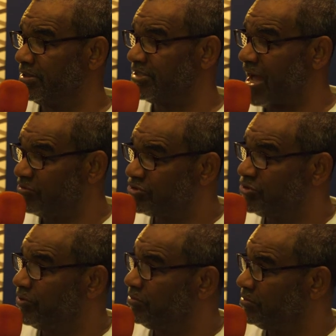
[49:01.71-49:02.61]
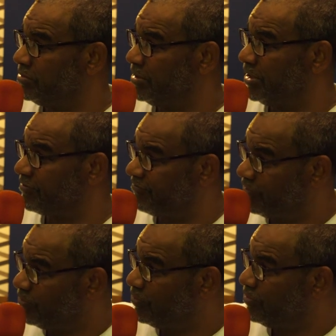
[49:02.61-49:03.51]
his house note, his
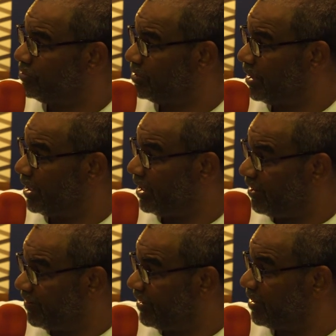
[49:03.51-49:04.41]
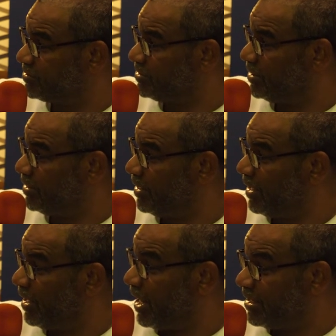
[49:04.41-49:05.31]
food, and anything else he
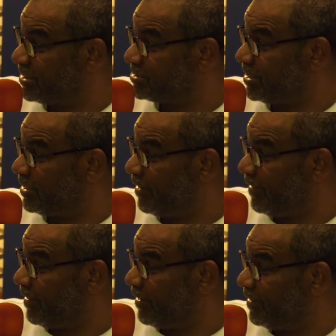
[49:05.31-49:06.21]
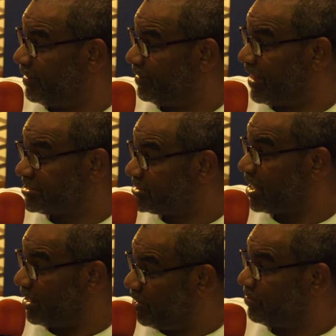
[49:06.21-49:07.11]
needed. And I said, that's
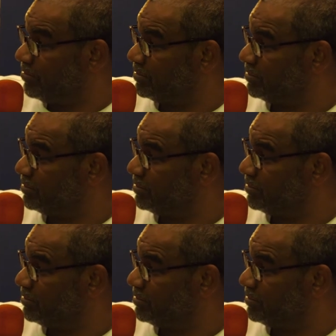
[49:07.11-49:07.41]
not a loan.